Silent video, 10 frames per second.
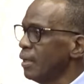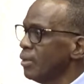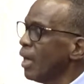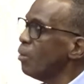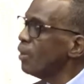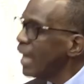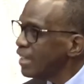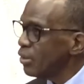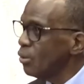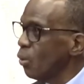So I would like
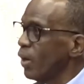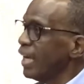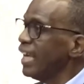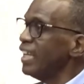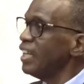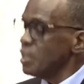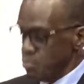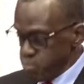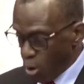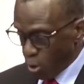to know, in this
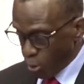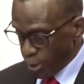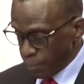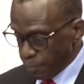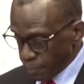borrowing,